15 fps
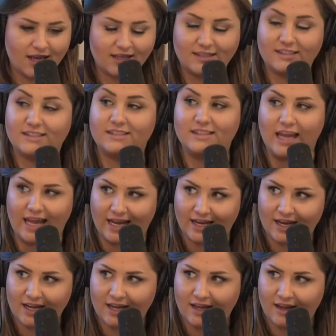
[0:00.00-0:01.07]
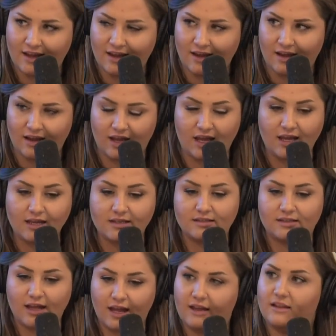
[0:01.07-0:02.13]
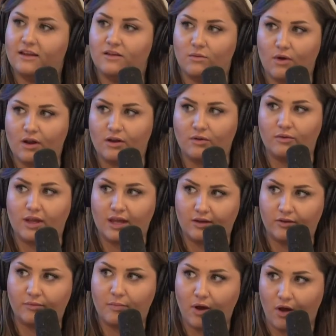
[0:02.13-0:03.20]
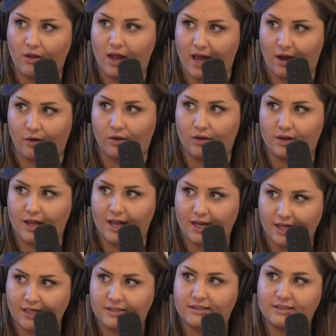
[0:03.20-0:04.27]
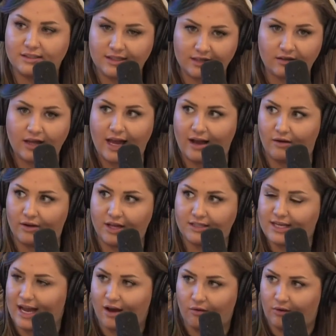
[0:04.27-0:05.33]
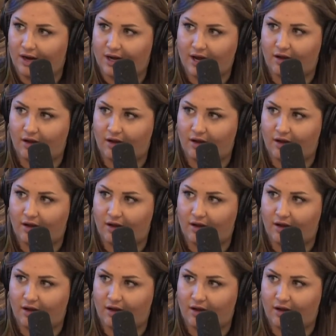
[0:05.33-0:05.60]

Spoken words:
that insane? He is likely the one who killed Paul Howell, and he's still out. He's out right